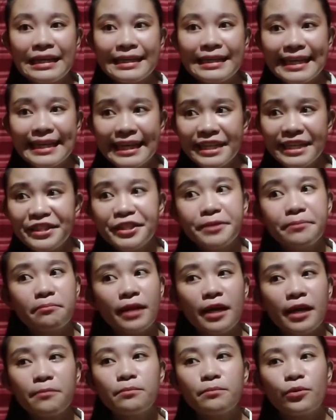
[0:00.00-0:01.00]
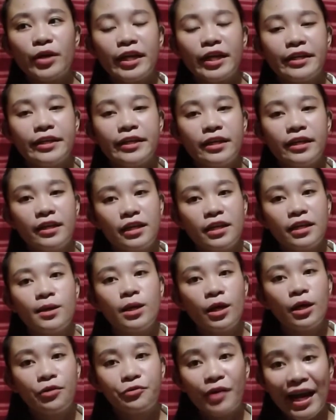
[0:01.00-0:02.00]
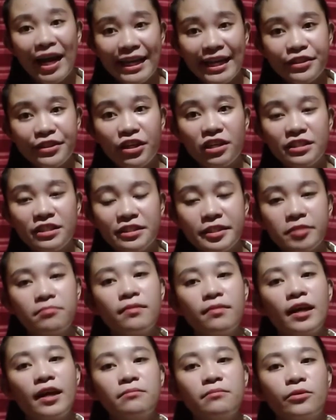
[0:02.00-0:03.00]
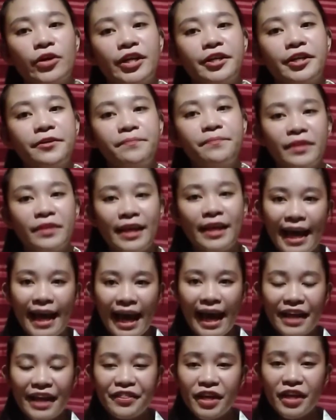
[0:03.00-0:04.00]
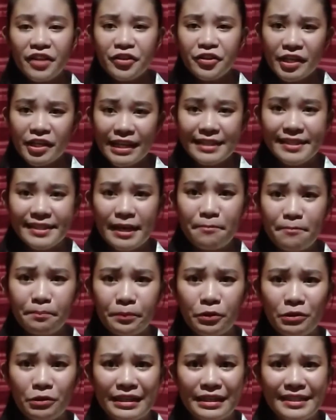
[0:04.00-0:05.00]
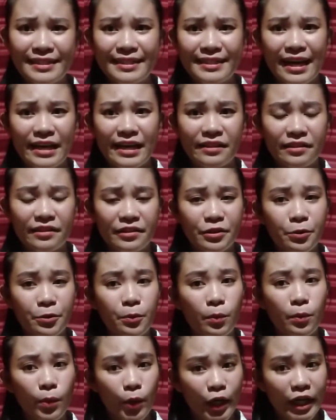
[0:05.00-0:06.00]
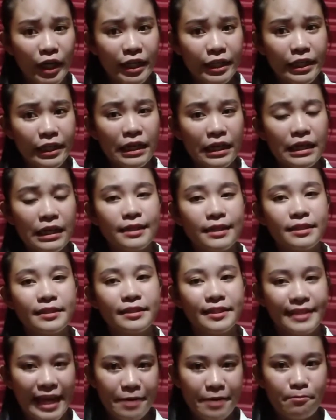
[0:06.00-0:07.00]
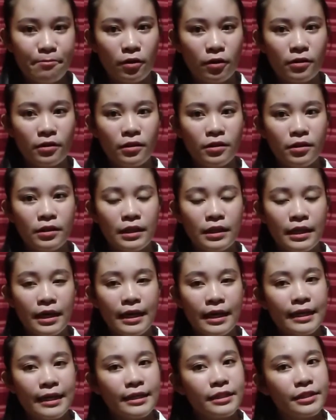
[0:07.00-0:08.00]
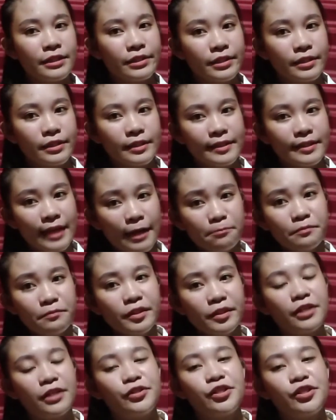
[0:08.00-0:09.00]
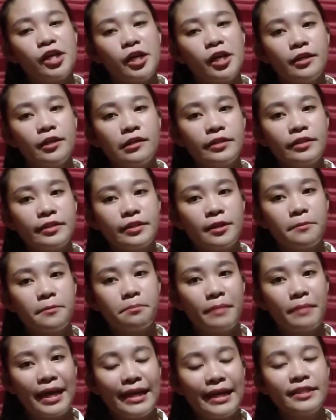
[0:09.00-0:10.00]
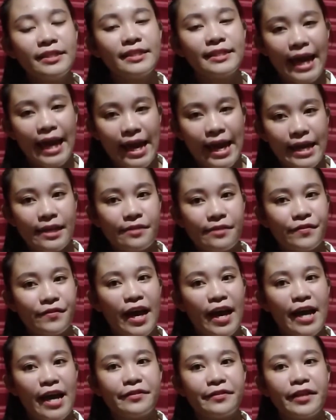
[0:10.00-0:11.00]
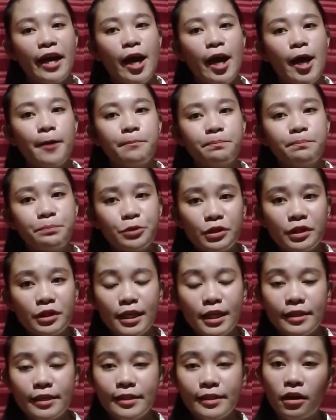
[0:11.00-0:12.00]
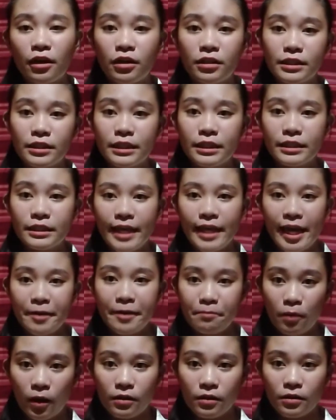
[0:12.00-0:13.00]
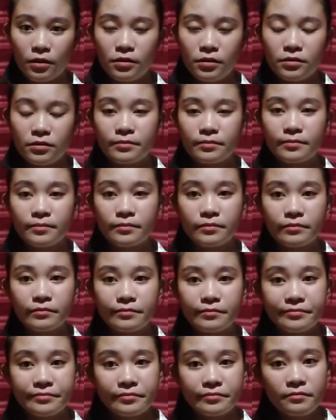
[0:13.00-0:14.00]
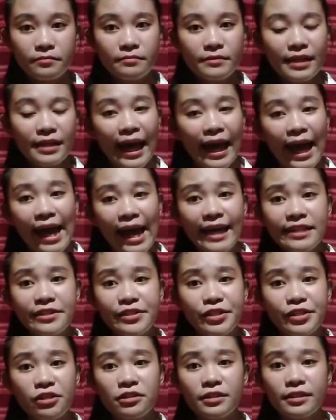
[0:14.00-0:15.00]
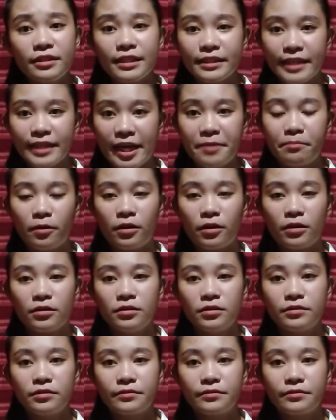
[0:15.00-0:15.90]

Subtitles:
clean the blackboard, write on the blackboard. Another example is that the word table. Some teachers may say that put this on the table, hands on the table,